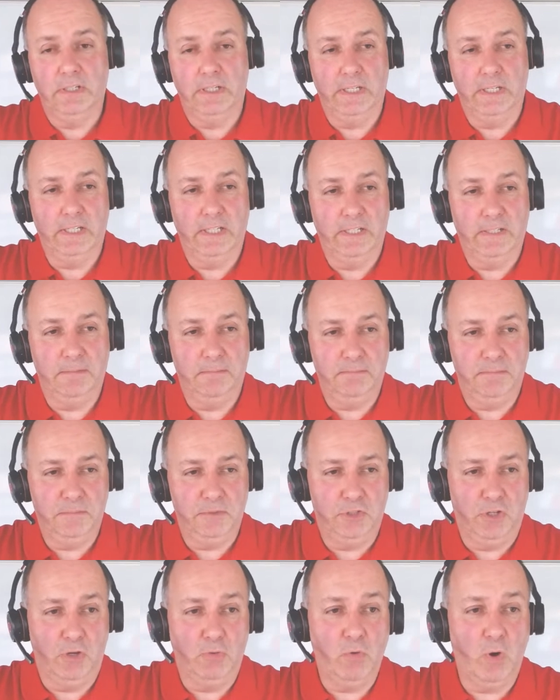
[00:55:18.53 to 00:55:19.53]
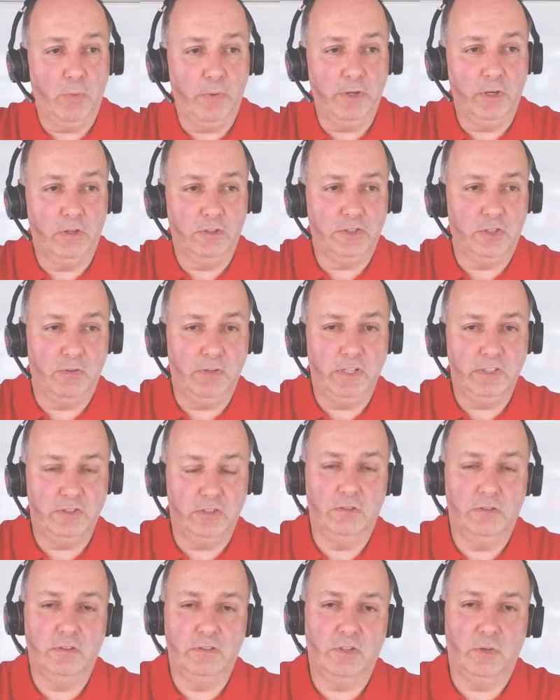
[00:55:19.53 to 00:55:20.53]
So what we also need
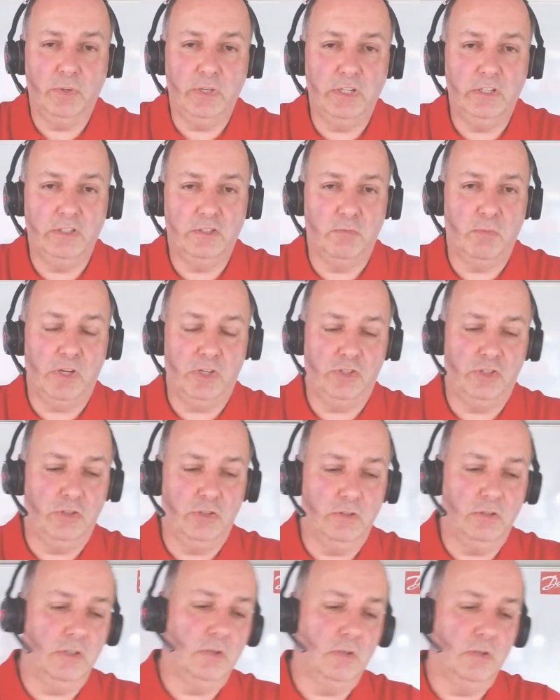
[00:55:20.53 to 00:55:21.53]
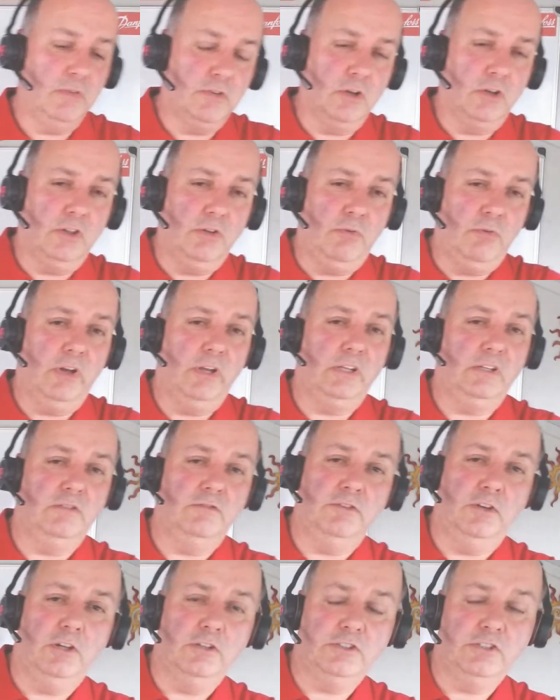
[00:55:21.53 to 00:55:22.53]
to do is that we need to make sure that we've got the right
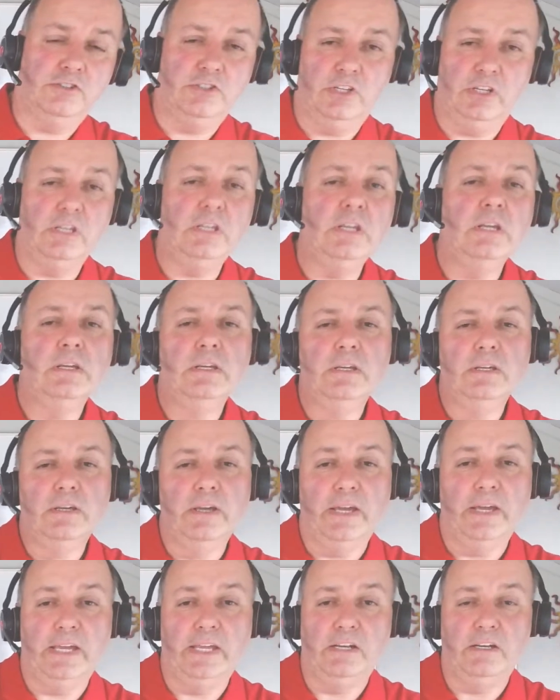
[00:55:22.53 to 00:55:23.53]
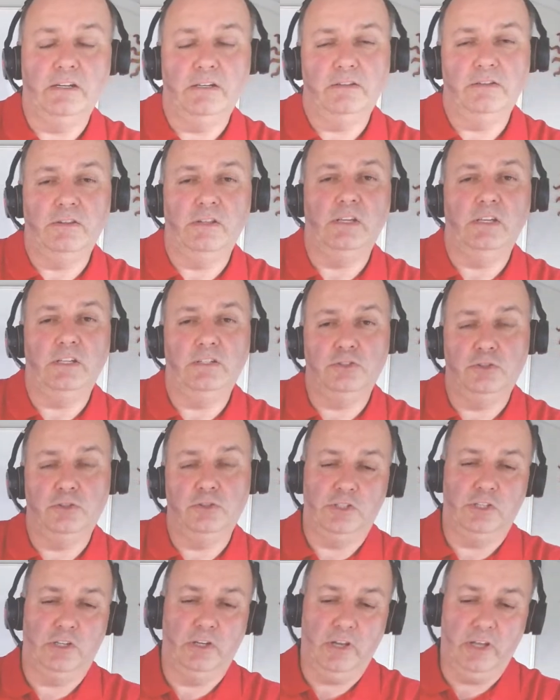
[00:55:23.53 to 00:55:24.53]
velocity in the
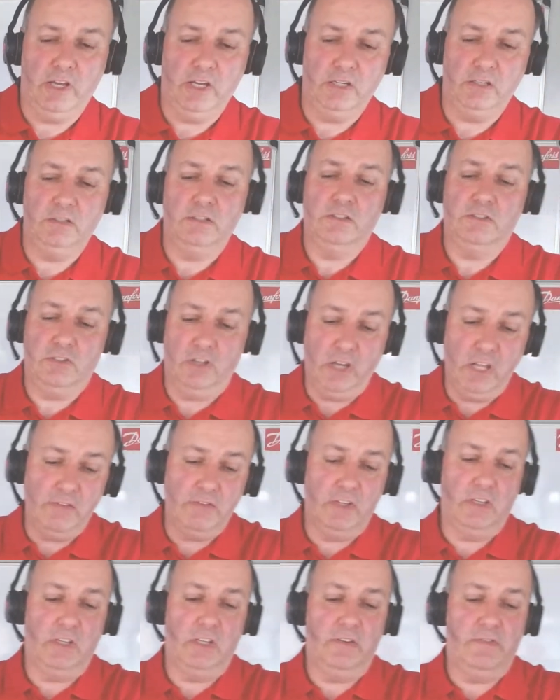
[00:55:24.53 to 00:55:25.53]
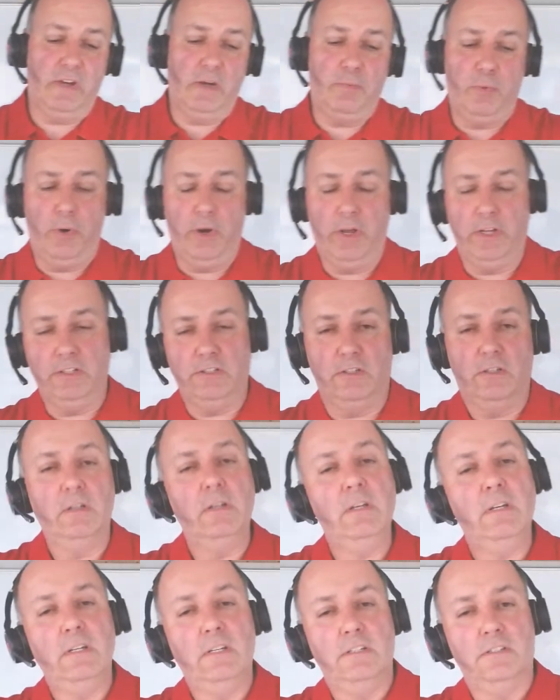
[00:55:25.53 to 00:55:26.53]
suction line that's leaving the evaporator,
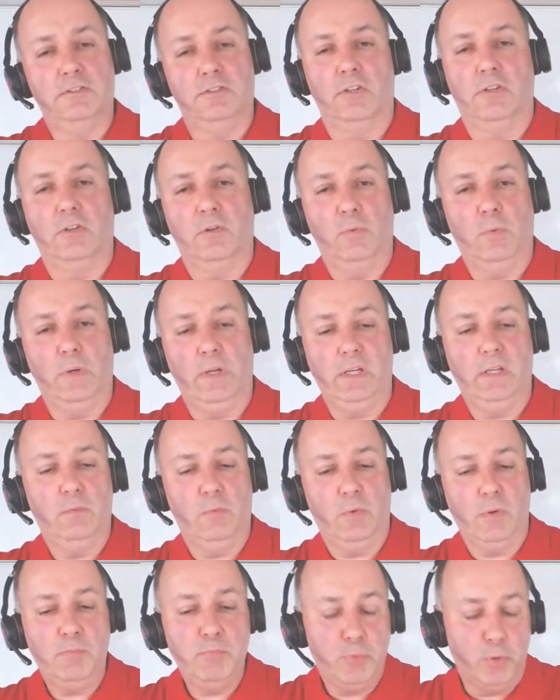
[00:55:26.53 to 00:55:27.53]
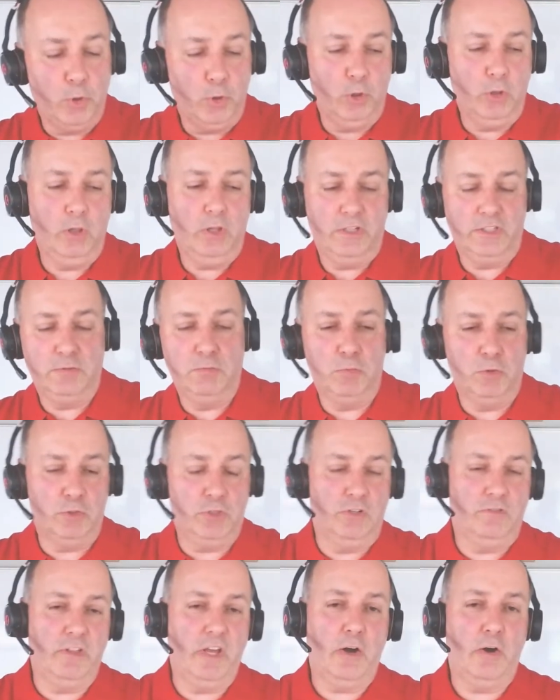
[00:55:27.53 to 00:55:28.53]
so that we pull as
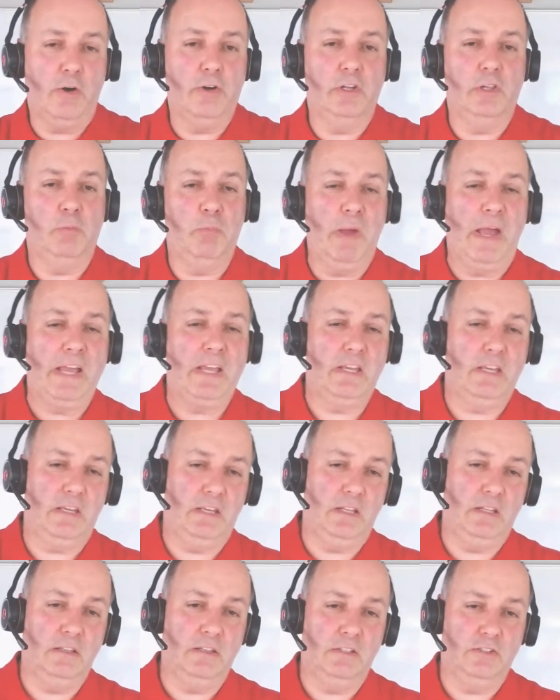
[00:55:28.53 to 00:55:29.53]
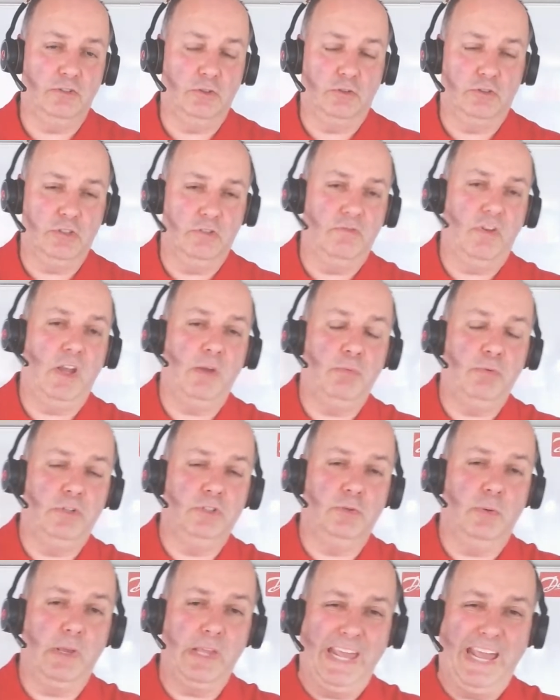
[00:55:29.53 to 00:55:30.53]
much of that oil back in the suction vapor
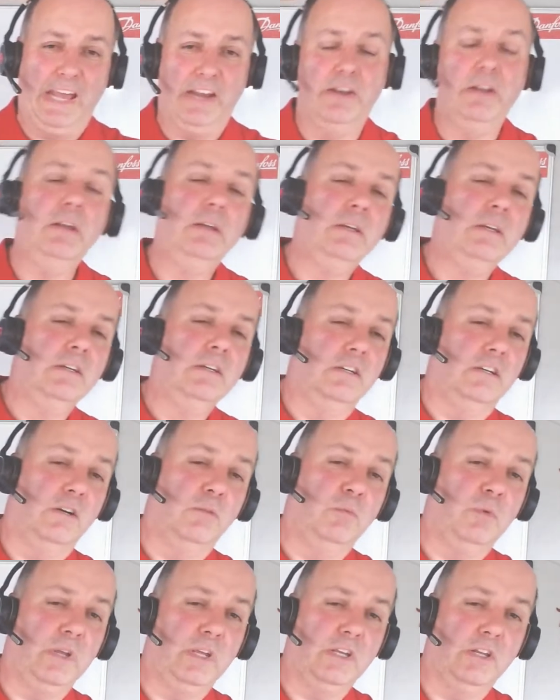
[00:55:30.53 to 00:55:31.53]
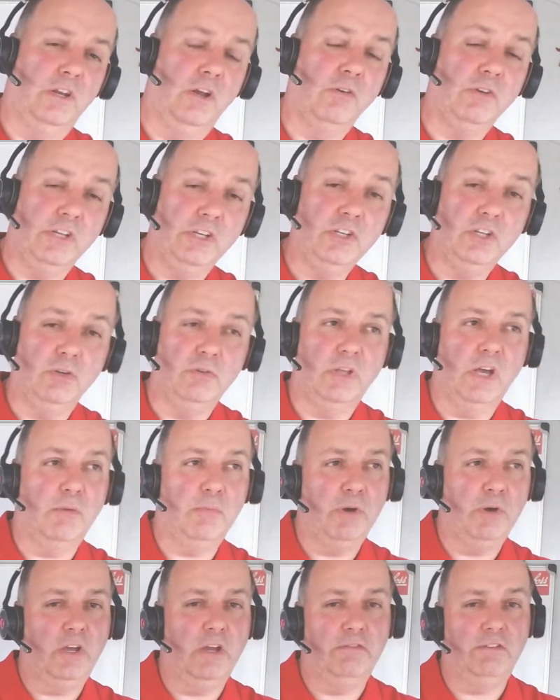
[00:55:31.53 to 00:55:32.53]
as we can, and we can only do that
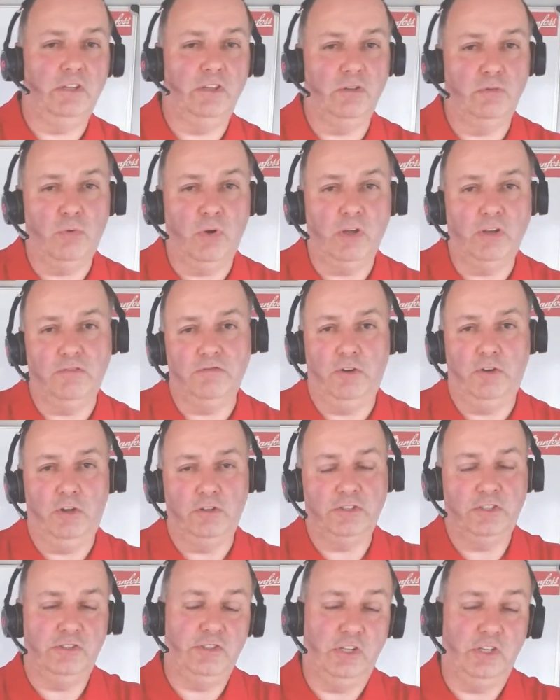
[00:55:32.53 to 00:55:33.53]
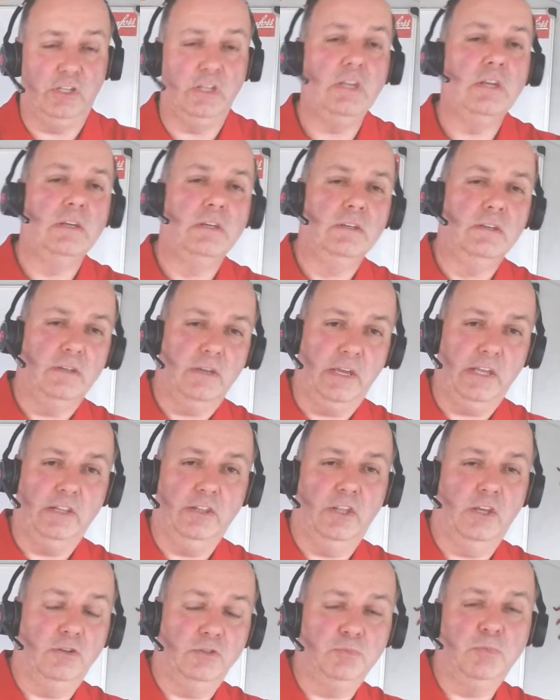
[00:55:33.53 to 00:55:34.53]
by having the right velocity
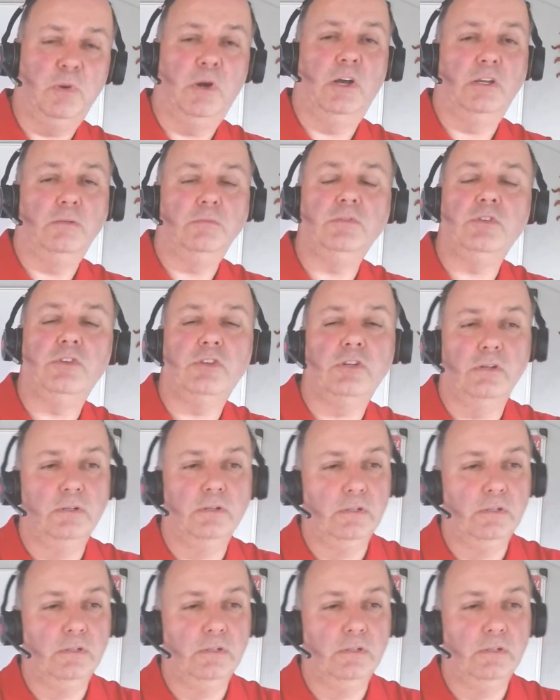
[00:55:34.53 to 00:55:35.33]
in those pipes.